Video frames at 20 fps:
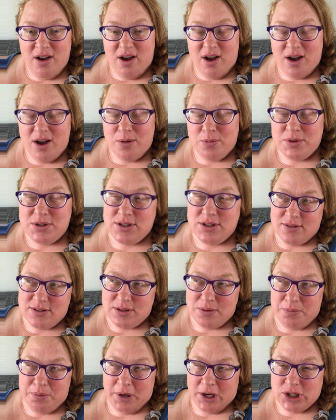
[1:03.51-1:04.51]
Um, have
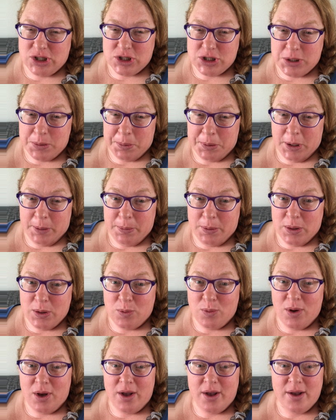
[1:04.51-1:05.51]
some pictures to put up on
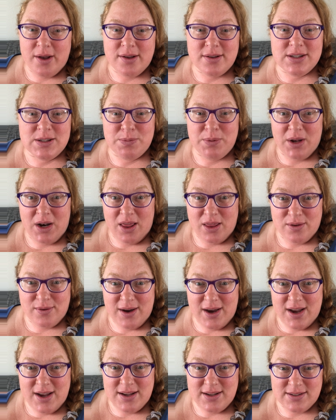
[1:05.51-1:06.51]
the walls, but
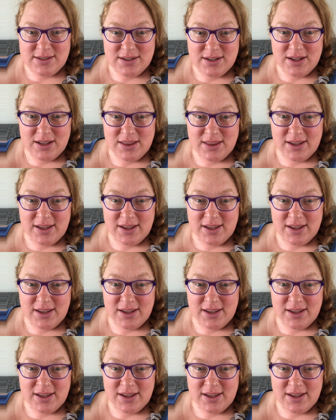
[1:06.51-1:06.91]
otherwise,